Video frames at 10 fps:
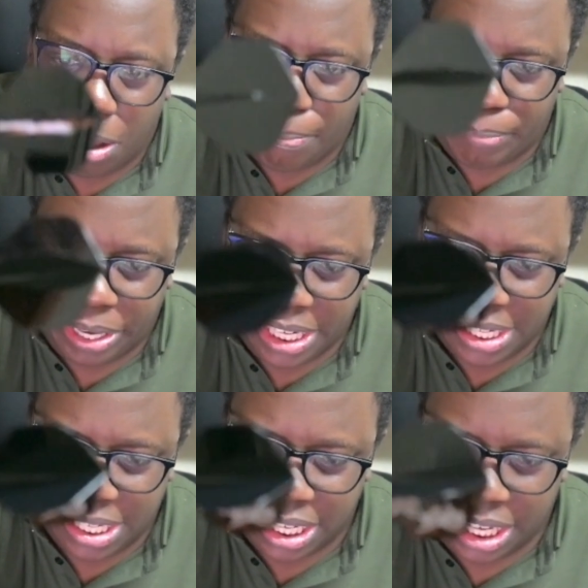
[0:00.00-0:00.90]

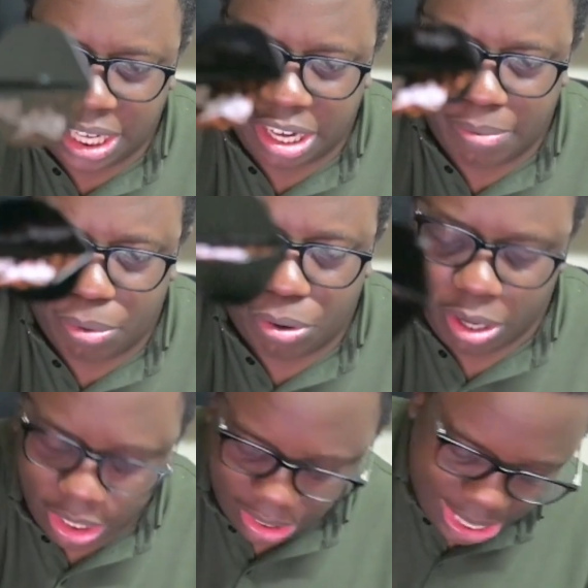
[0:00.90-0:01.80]
PDC nickname, or
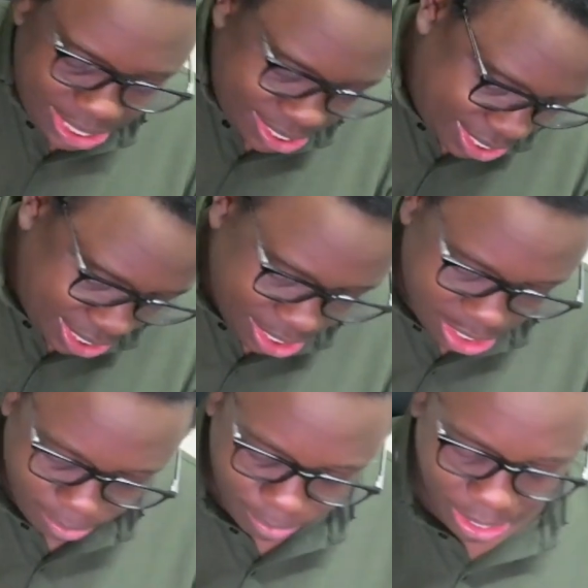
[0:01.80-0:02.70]
his darts
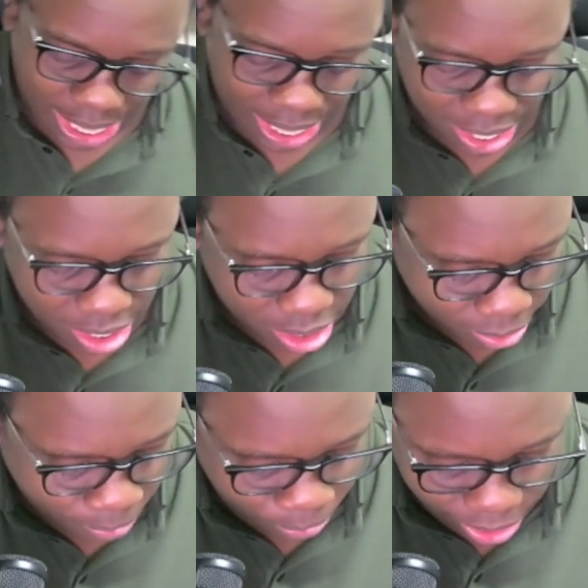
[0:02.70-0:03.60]
nickname, and
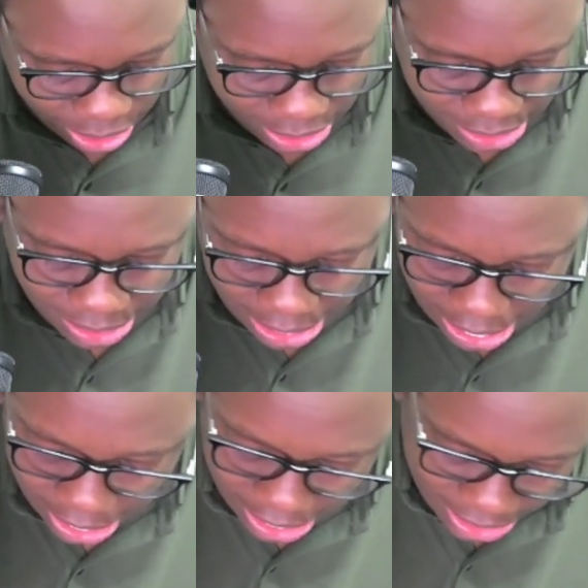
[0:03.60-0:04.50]
he's
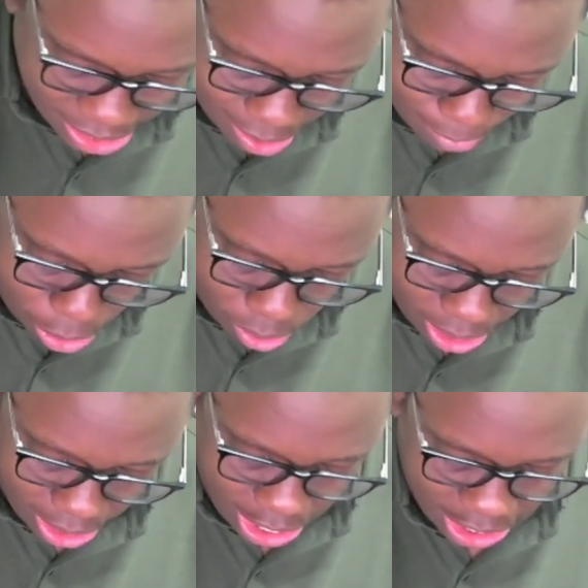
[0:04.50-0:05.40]
Canada's
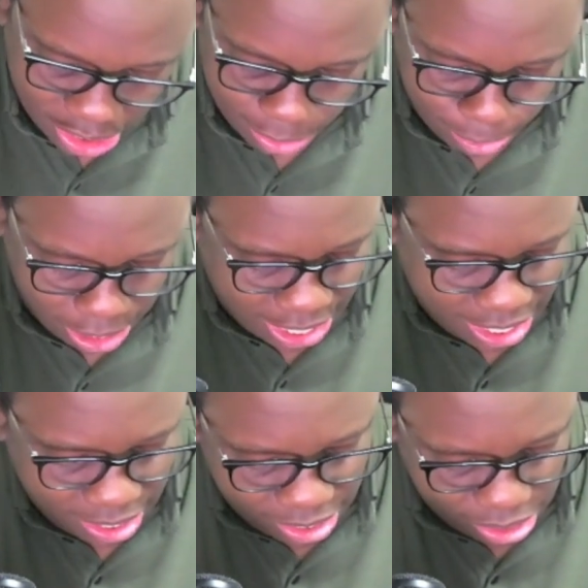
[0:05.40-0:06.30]
#1 darts
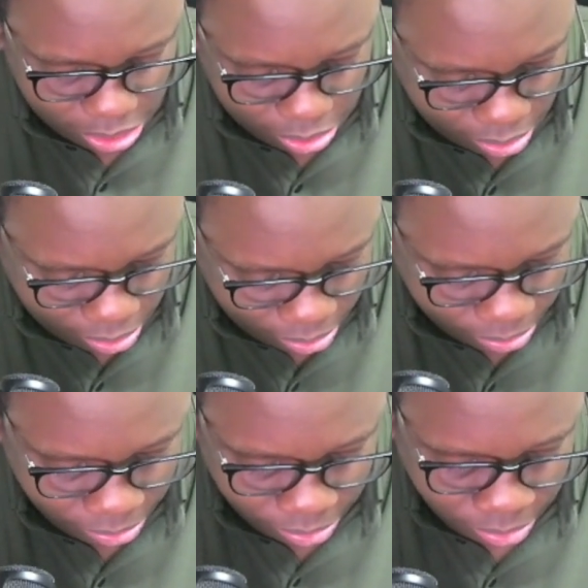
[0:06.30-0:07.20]
player. So
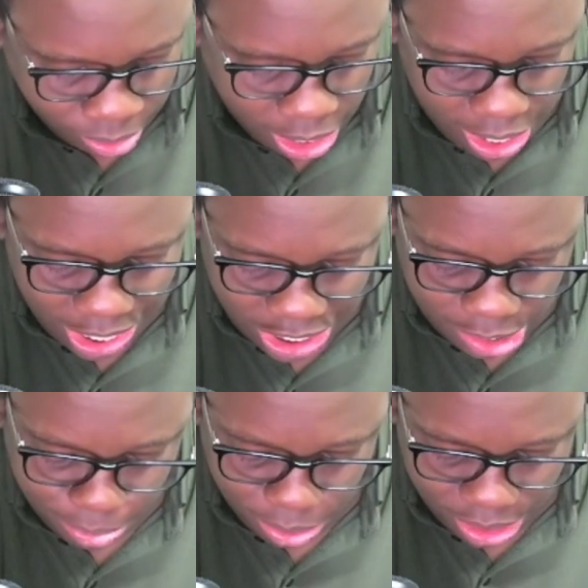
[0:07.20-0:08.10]
let's
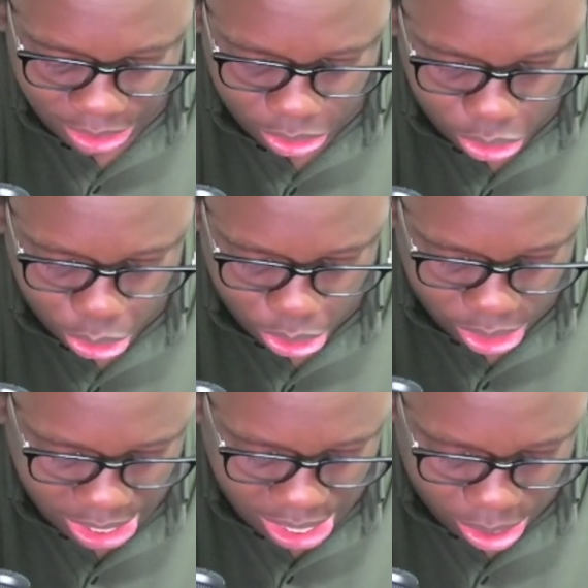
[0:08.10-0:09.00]
put it
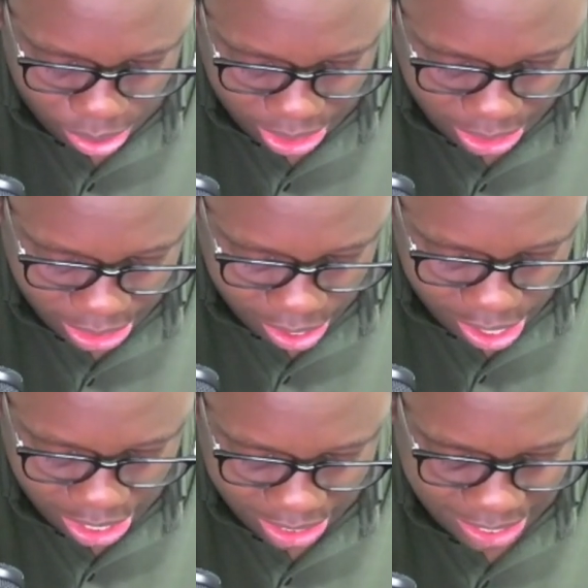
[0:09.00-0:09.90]
on our
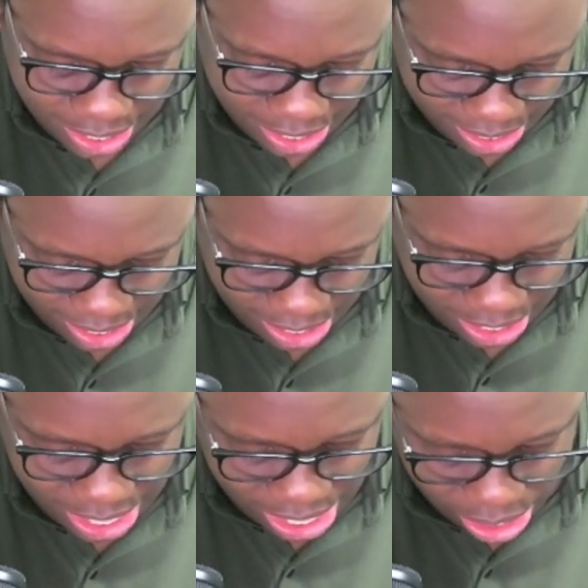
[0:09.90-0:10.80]
darts and
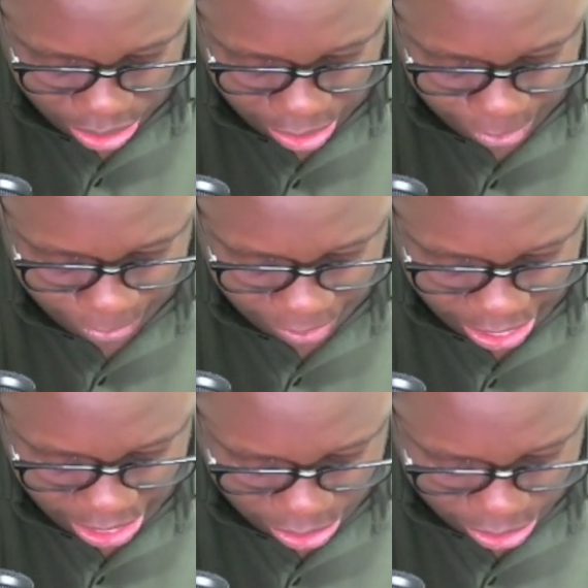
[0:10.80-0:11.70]
see how they
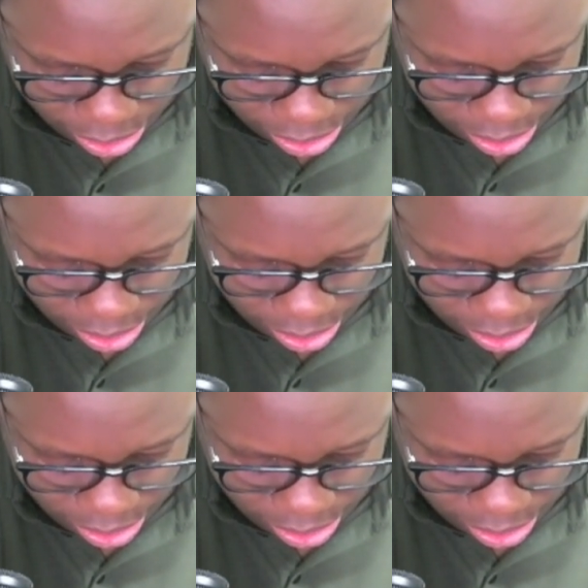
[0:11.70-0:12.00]
fare on.